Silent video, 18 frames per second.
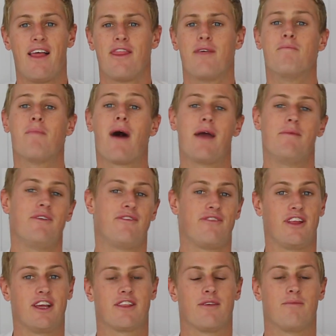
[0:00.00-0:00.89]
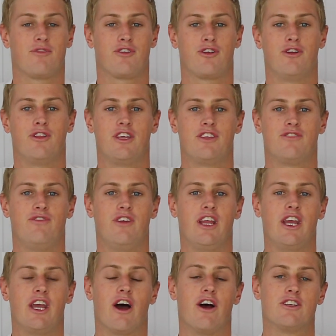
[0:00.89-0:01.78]
then maybe flick them through this
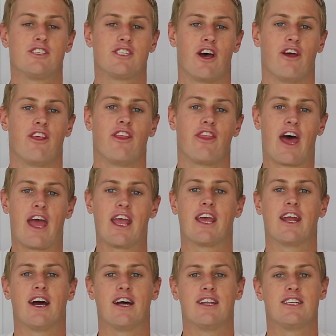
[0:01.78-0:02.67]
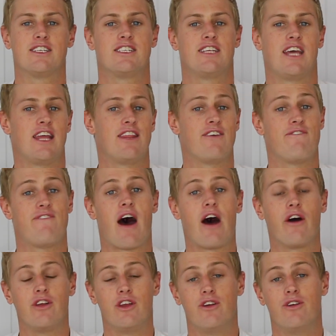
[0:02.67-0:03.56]
video so that they can understand the
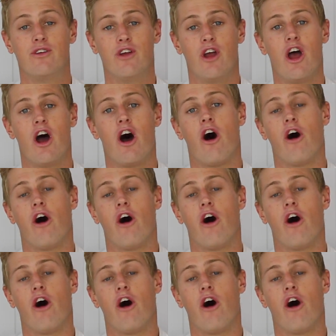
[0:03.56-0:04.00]
value